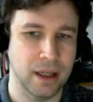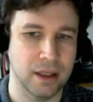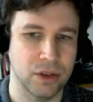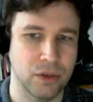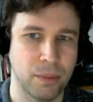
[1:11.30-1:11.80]

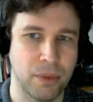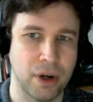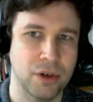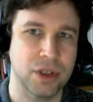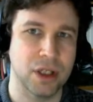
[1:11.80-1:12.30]
your
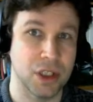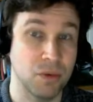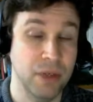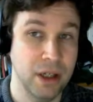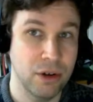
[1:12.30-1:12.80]
browser is
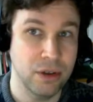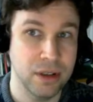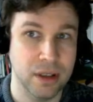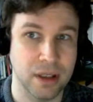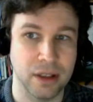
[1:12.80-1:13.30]

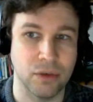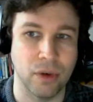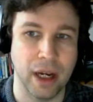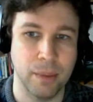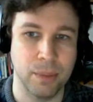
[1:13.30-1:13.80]
reloaded, your
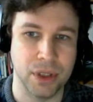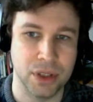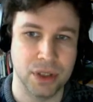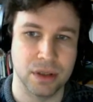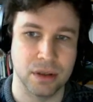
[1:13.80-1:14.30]
app
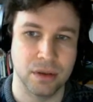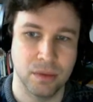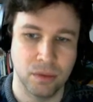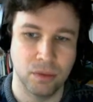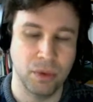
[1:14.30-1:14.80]
is
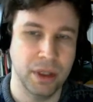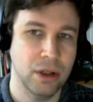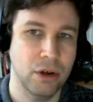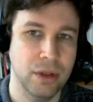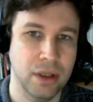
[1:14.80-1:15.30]

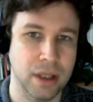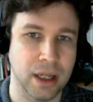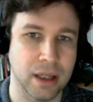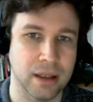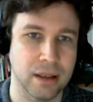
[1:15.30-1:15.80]
reloaded,
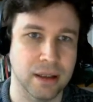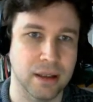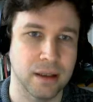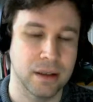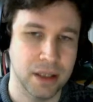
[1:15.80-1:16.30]

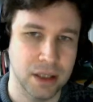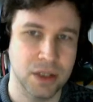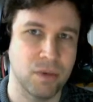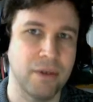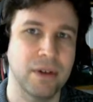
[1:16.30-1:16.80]
and this
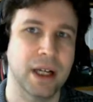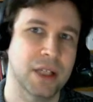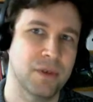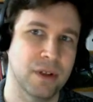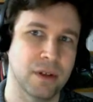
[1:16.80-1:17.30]
is very
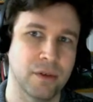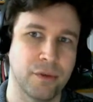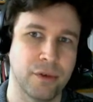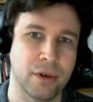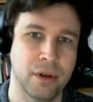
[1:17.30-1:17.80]
nice
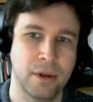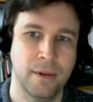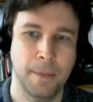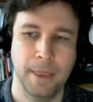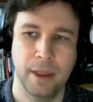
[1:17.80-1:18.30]
for
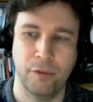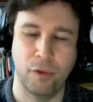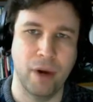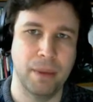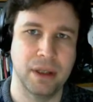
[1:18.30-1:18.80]

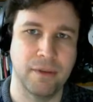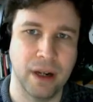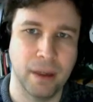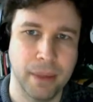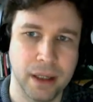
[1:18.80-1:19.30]
rapid
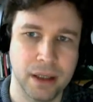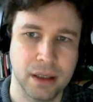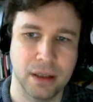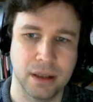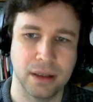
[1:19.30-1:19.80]
development.
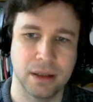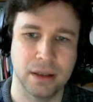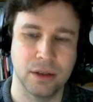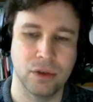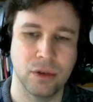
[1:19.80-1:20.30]

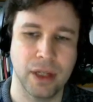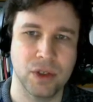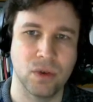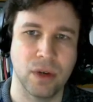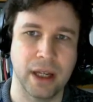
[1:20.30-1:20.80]
You don't have
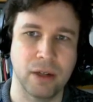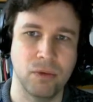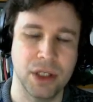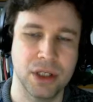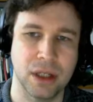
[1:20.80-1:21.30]
to like
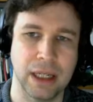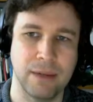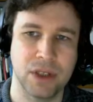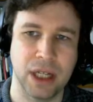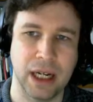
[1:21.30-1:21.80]
restart
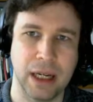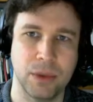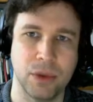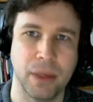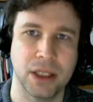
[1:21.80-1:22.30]
every
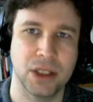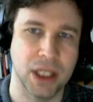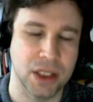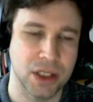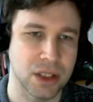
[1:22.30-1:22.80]
time you make
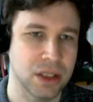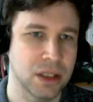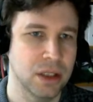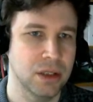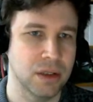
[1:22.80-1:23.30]
changes.
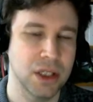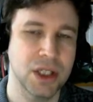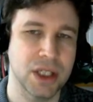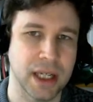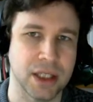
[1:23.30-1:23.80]
So this
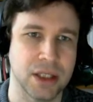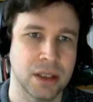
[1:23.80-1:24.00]
is nice.